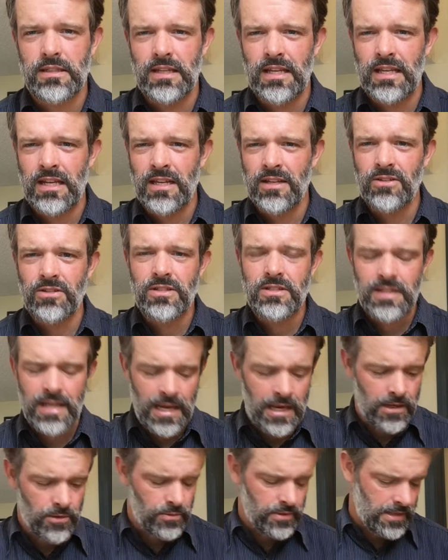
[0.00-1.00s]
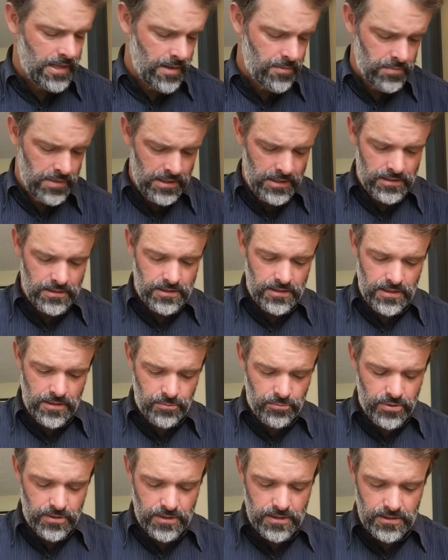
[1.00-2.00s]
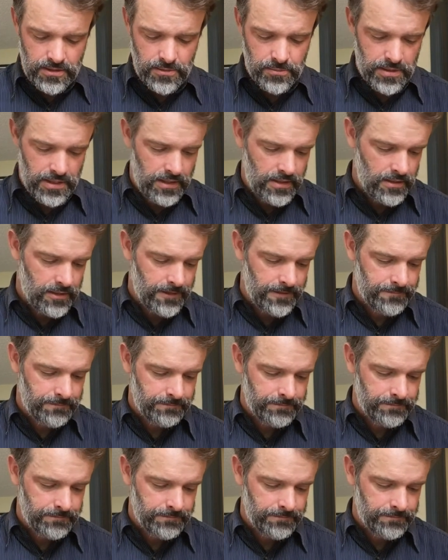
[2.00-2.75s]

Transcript: and understand what that means and participate in it?